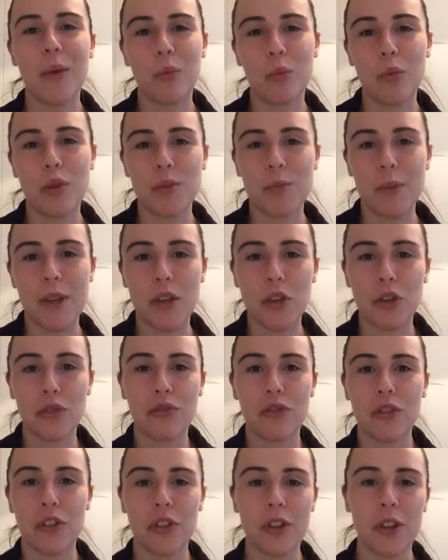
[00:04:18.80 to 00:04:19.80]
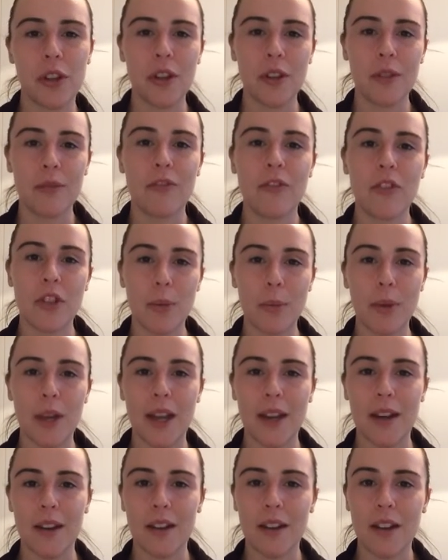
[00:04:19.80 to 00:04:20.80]
would be good for the
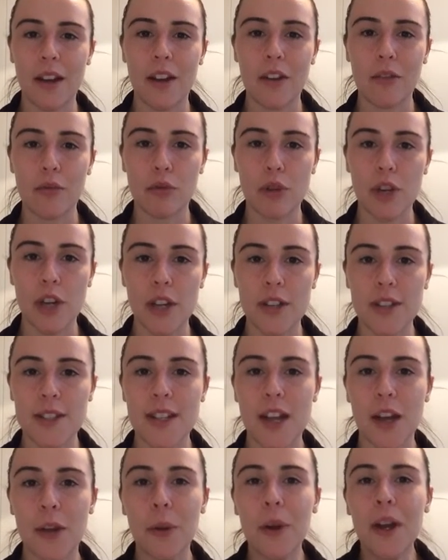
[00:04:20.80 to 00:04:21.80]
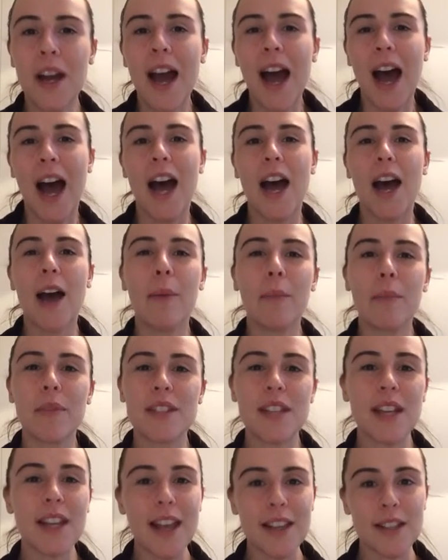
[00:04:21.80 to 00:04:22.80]
beginner kind of runner. So
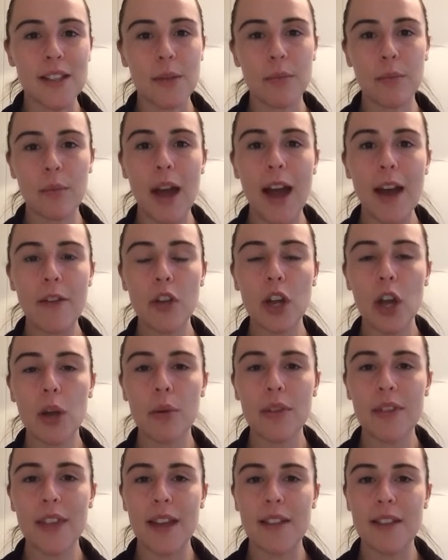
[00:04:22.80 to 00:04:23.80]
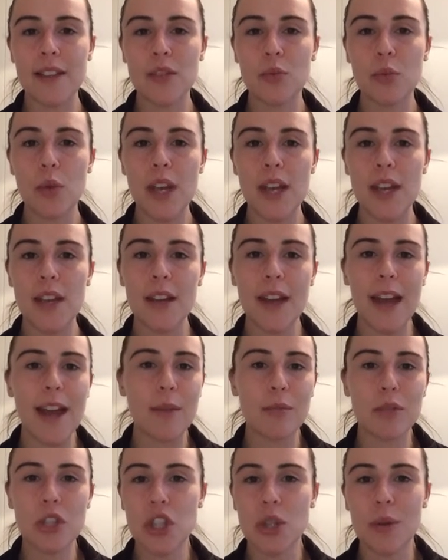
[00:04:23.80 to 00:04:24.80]
have a go with that this week.
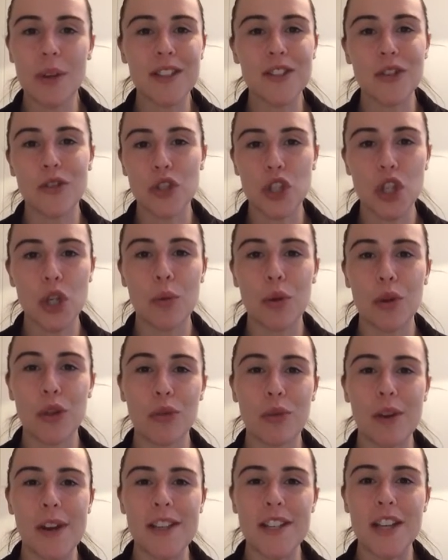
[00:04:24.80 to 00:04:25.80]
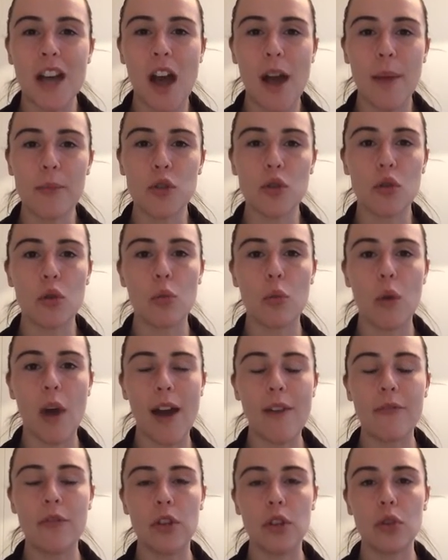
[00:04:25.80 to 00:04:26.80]
Aim to do it sort of 2 or 3 times, or
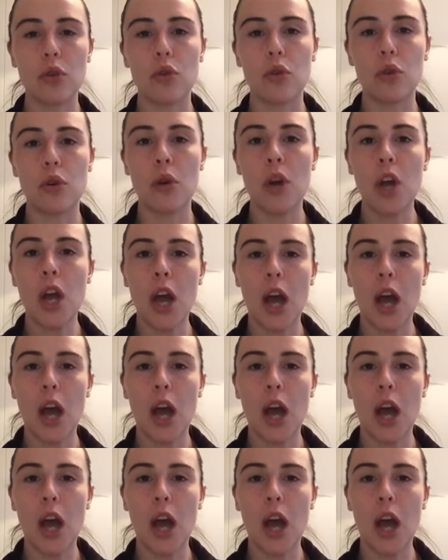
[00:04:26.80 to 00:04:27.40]
whatever you're